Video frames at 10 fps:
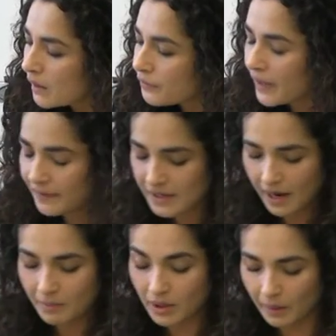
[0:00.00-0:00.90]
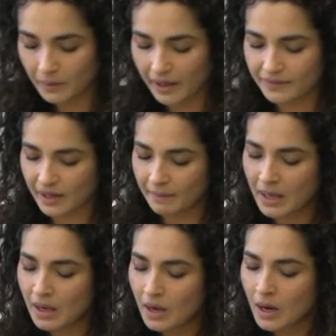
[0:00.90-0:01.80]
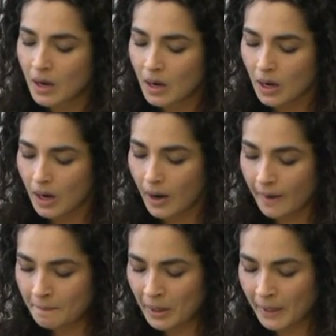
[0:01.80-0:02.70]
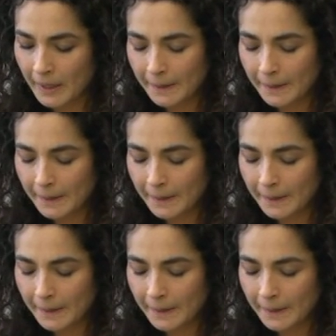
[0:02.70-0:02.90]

if we have time. Yeah, we'll have time. the